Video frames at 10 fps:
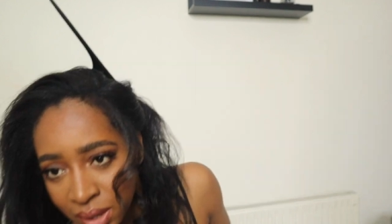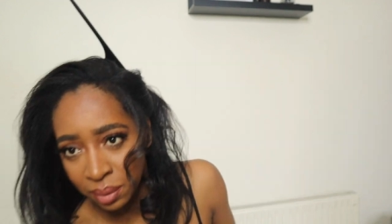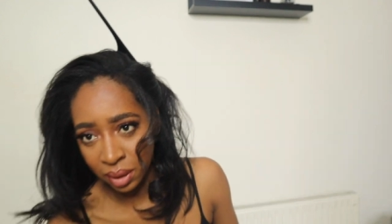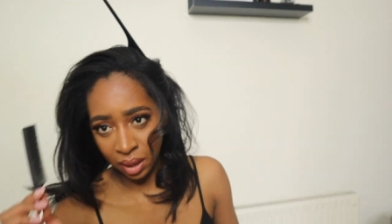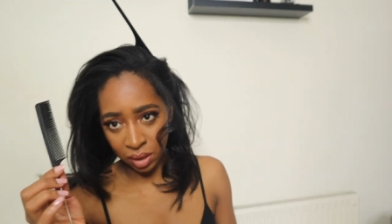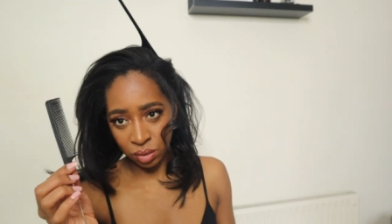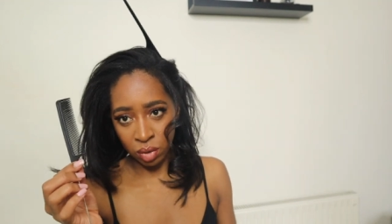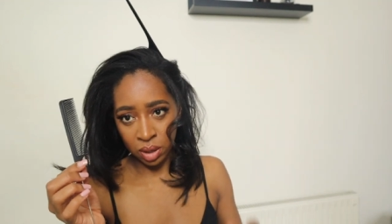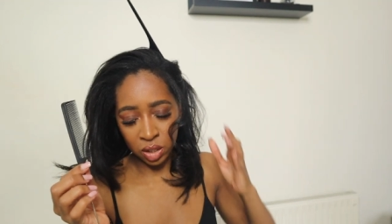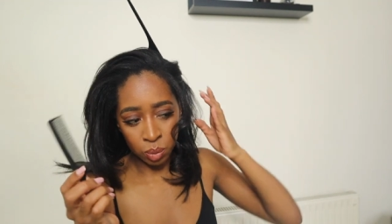Then I'm gonna get this
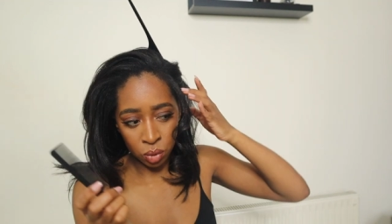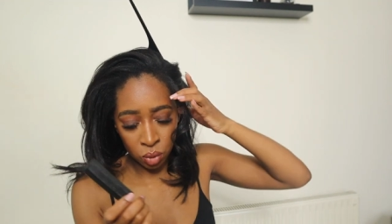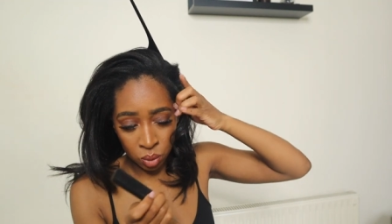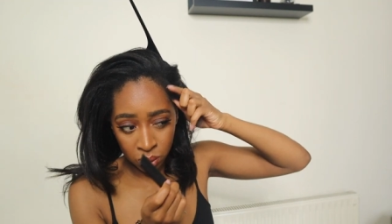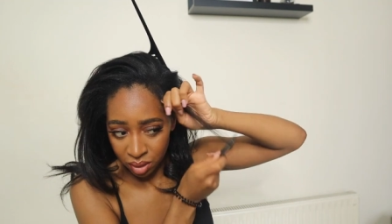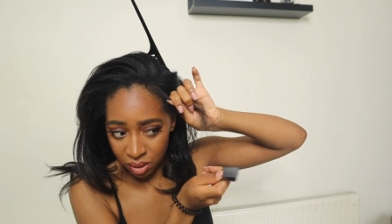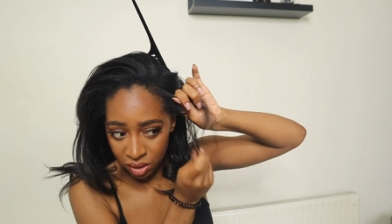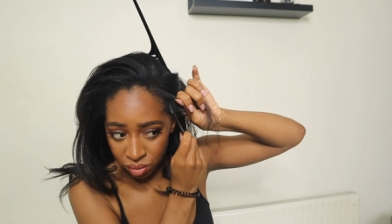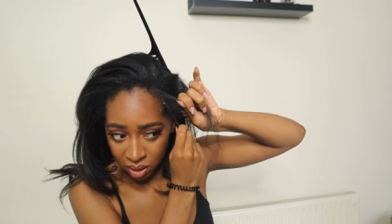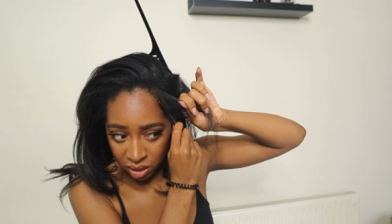really small,
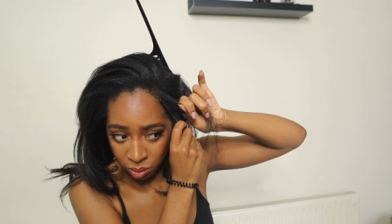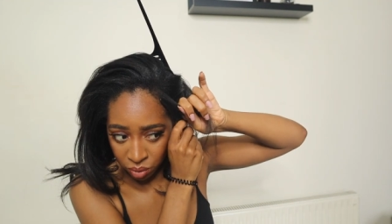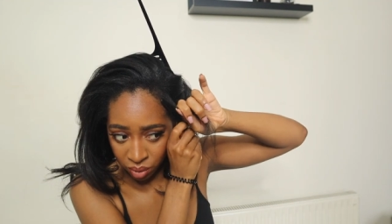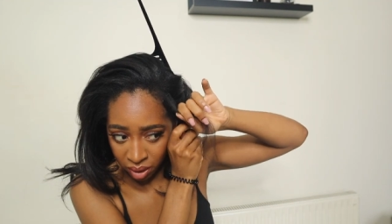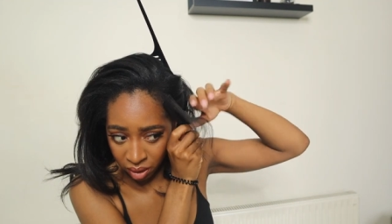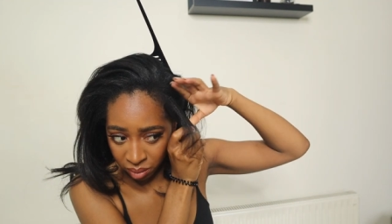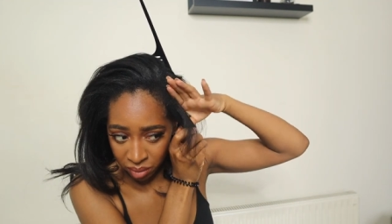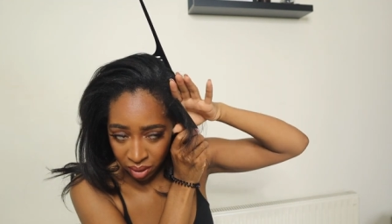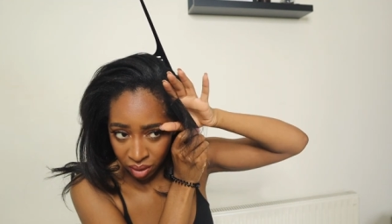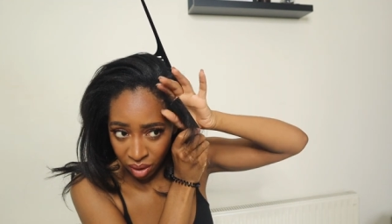this really small
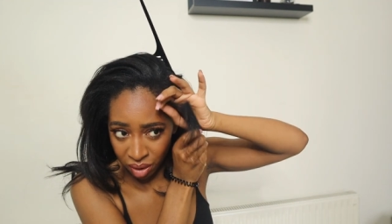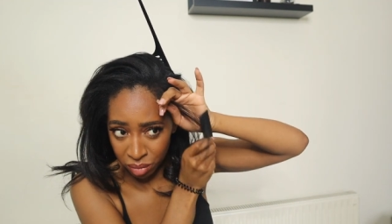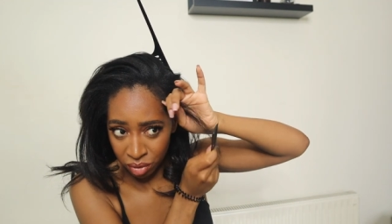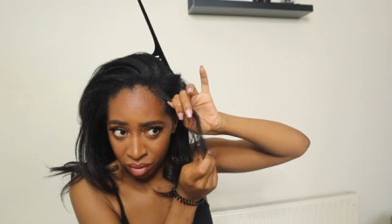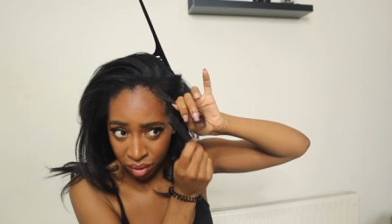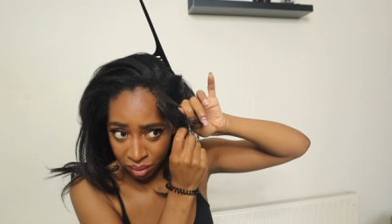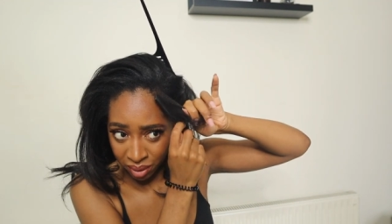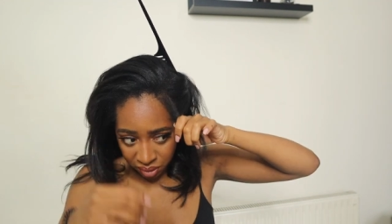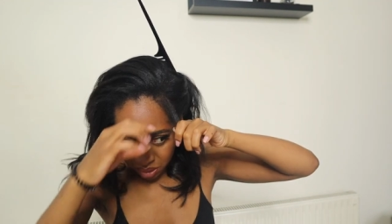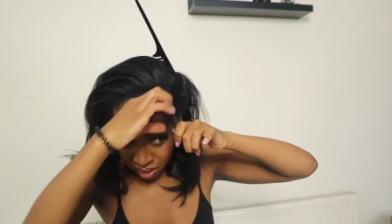comb and comb through
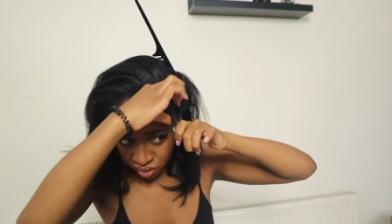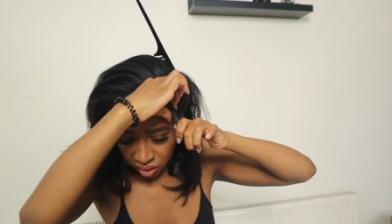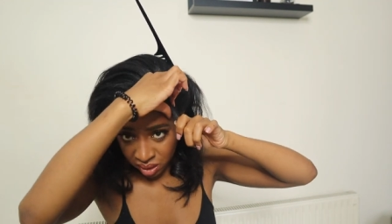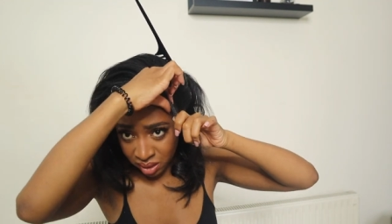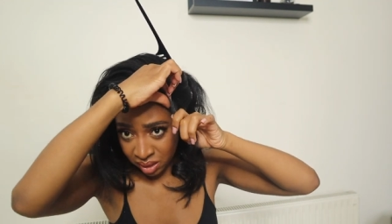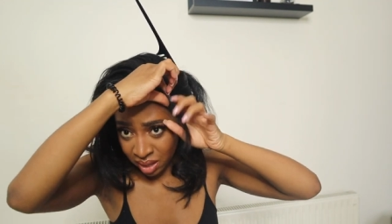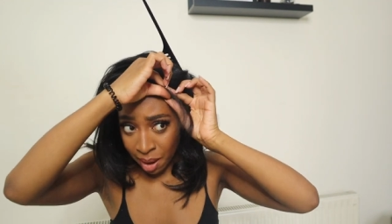those edges.